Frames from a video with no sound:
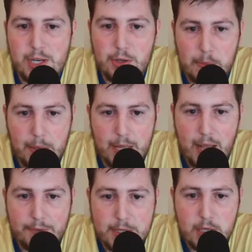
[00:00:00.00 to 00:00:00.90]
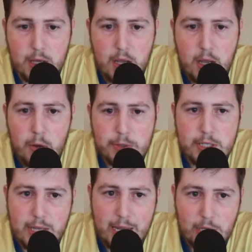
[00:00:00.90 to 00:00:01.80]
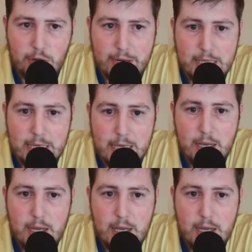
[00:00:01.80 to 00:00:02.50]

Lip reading: year in the playoffs, which is kind of crazy.